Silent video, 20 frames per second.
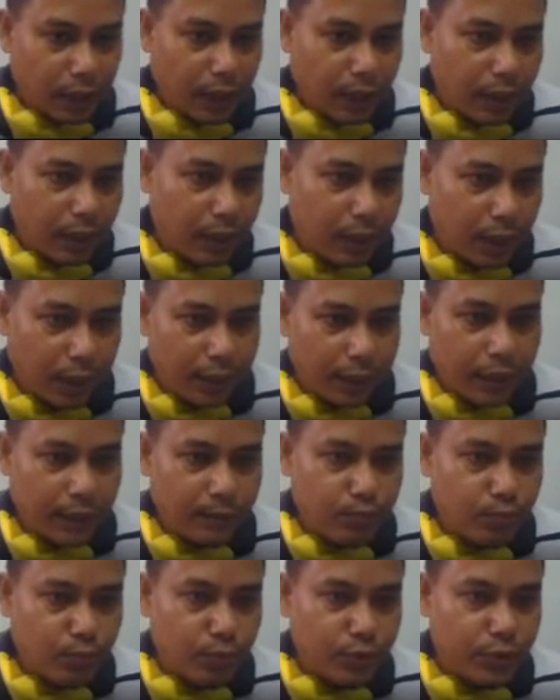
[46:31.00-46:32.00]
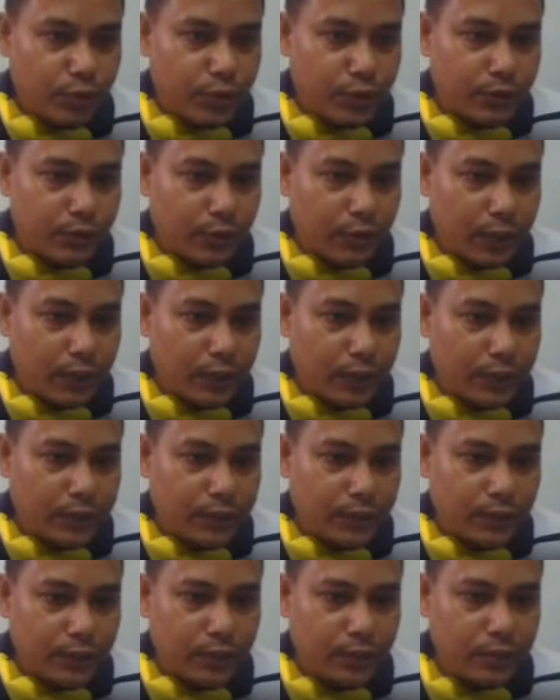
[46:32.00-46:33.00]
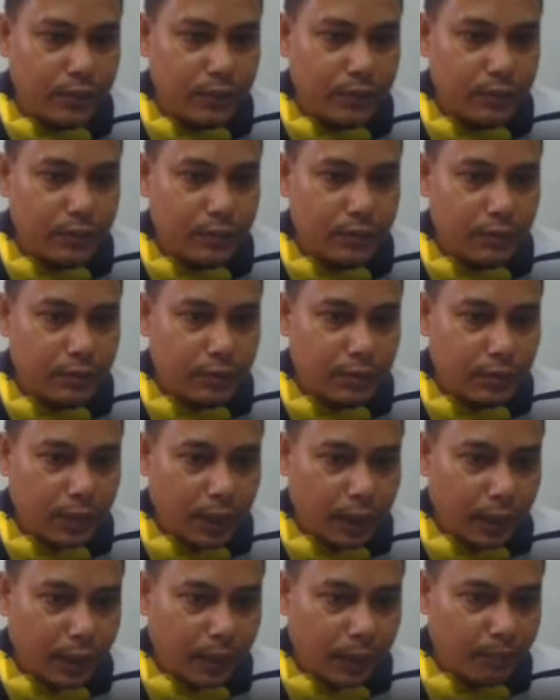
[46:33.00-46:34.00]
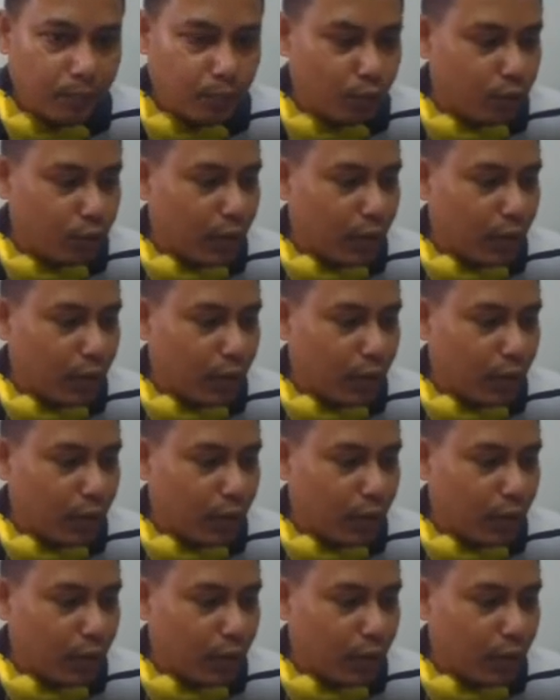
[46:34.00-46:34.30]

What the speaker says: I can put this one into a product